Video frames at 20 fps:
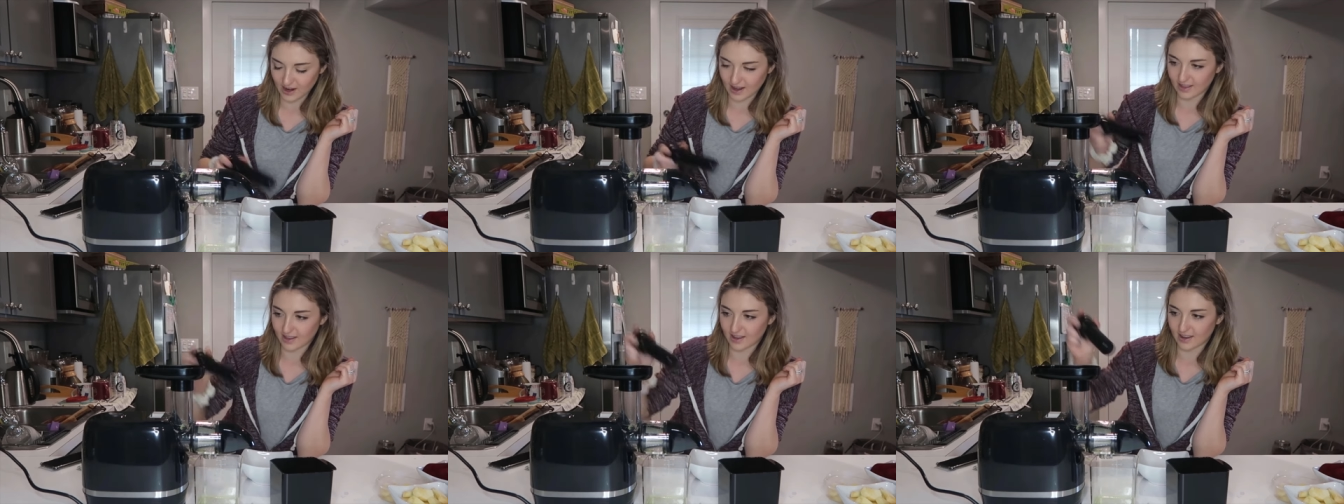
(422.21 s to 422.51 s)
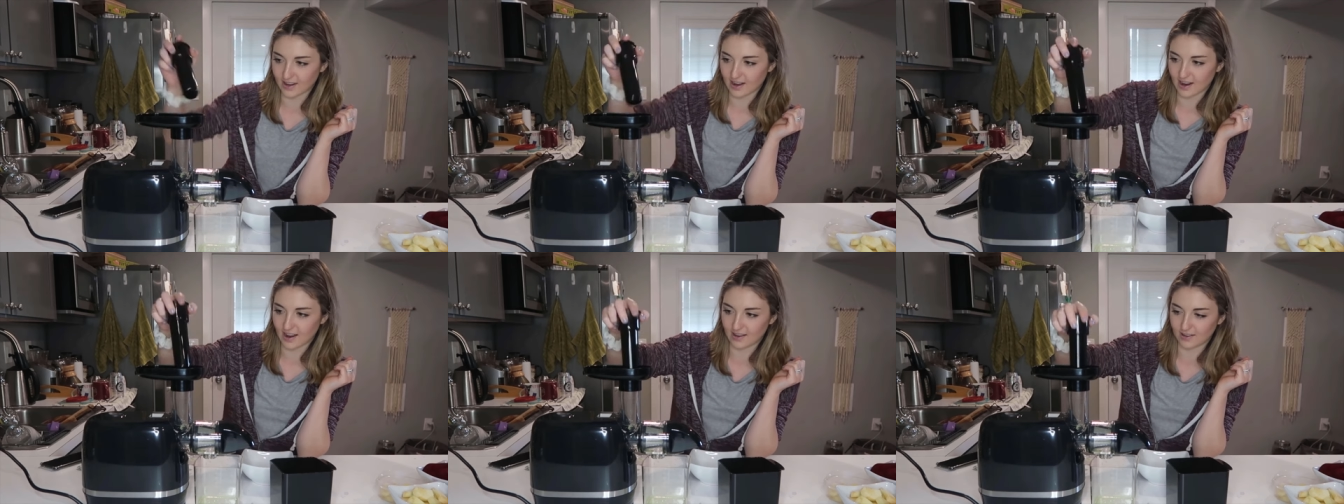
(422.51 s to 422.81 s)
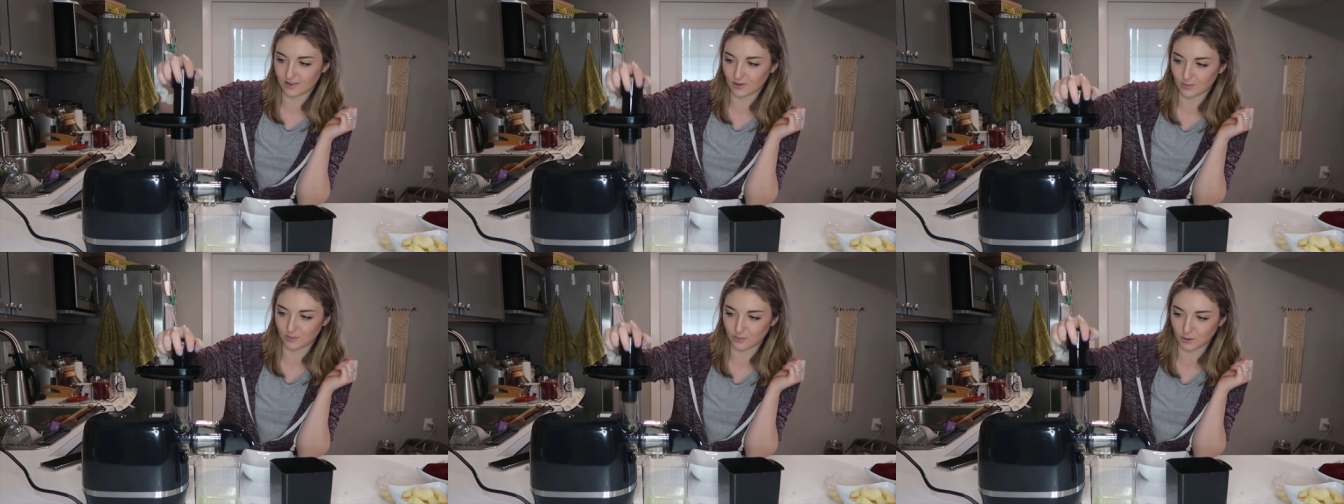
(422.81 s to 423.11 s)
and then
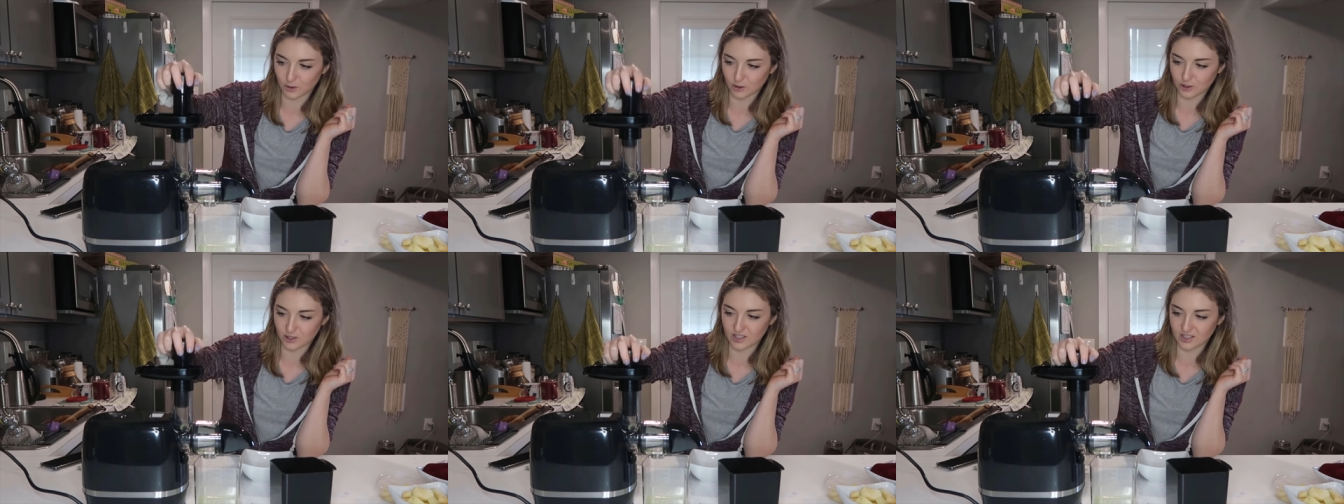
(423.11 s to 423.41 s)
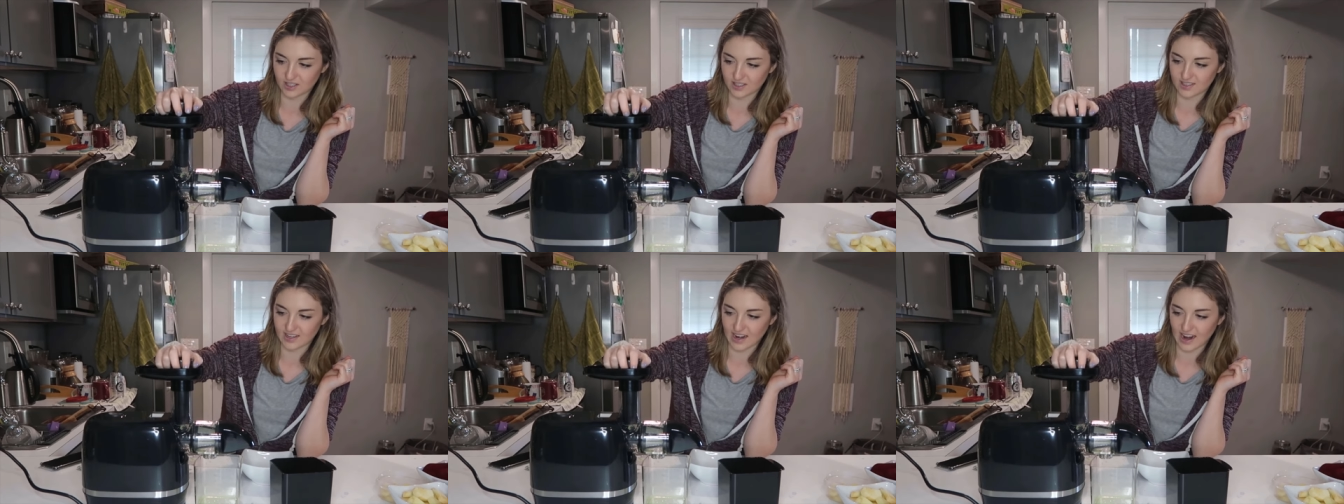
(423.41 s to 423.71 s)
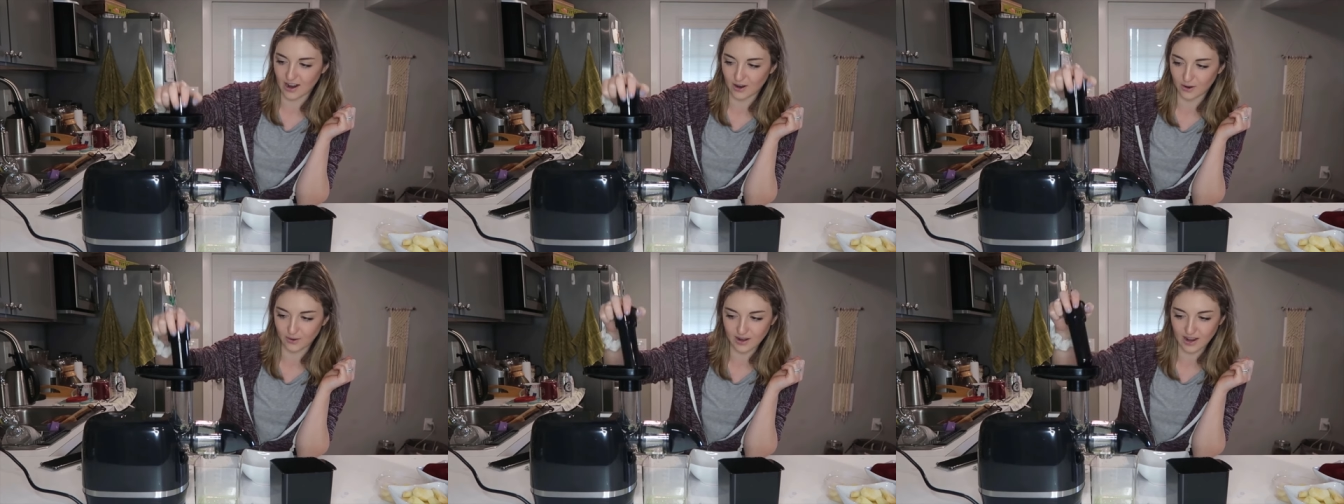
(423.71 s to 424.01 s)
you push this
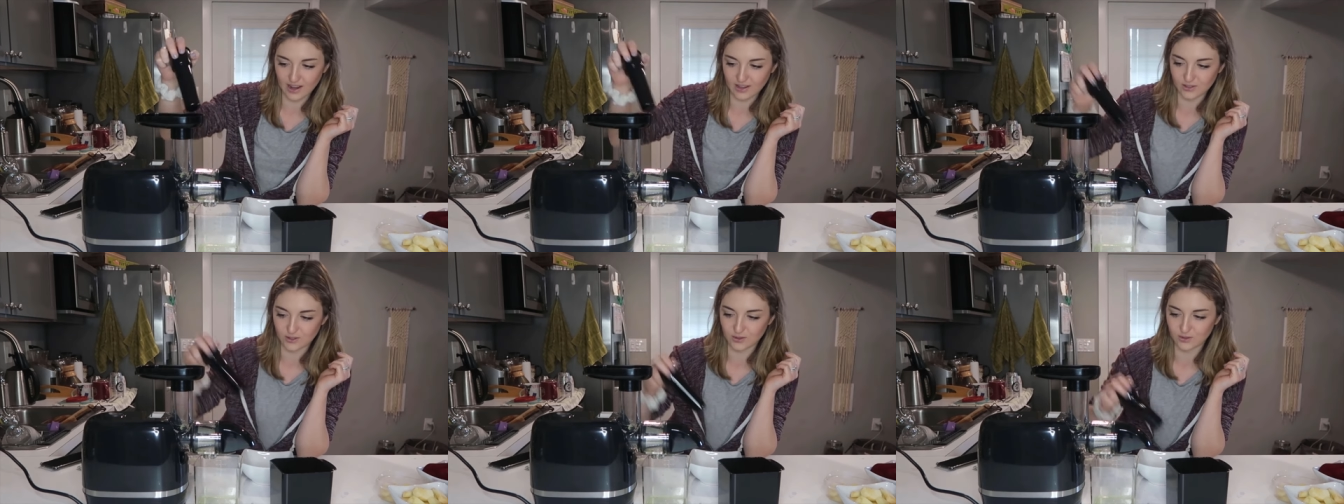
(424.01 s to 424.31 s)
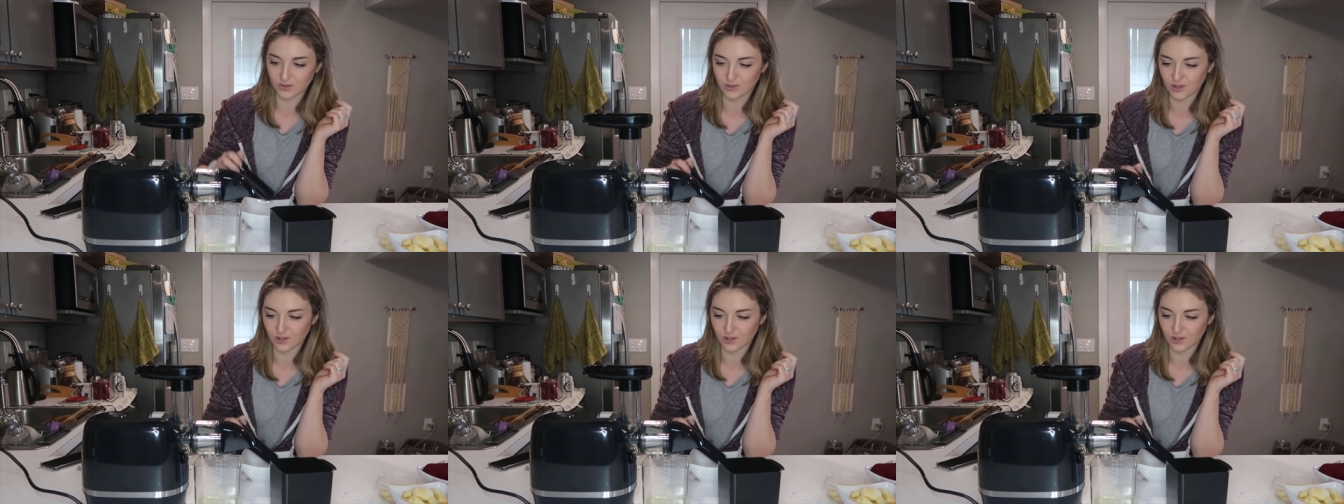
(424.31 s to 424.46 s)
down as you